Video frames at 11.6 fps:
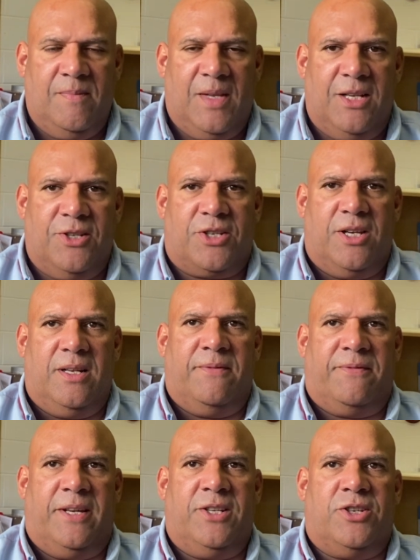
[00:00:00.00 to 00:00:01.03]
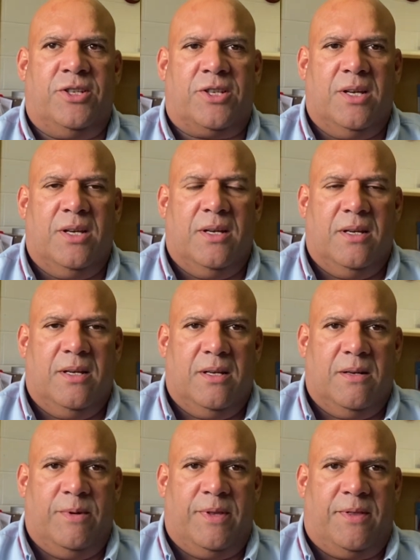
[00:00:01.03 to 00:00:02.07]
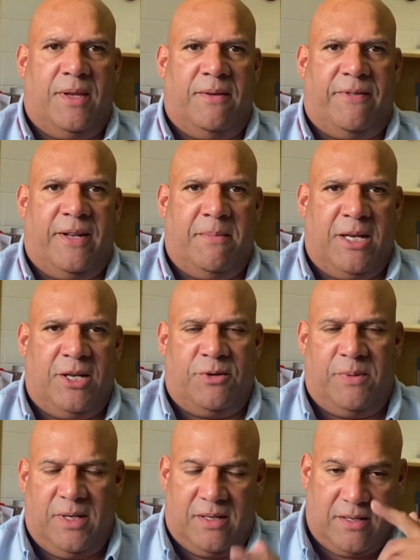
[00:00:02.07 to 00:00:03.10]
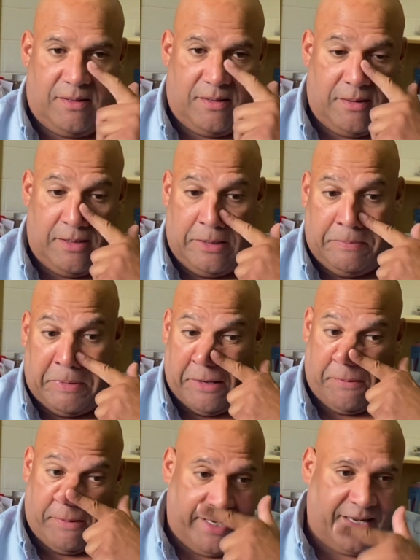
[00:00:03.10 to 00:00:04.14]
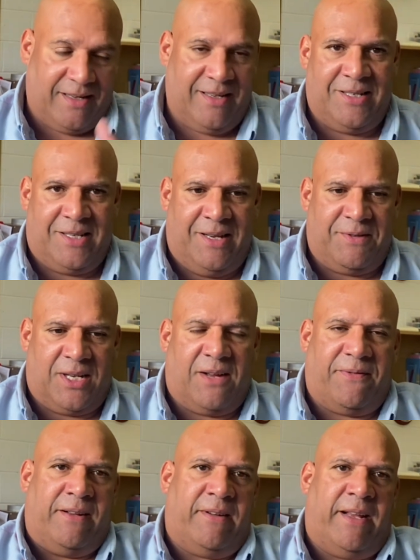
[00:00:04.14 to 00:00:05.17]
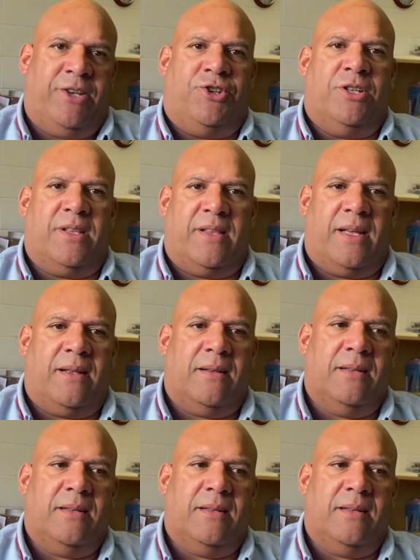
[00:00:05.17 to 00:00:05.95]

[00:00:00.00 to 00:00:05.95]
It certainly features with the offender management pathway. It gives like a foundation to that.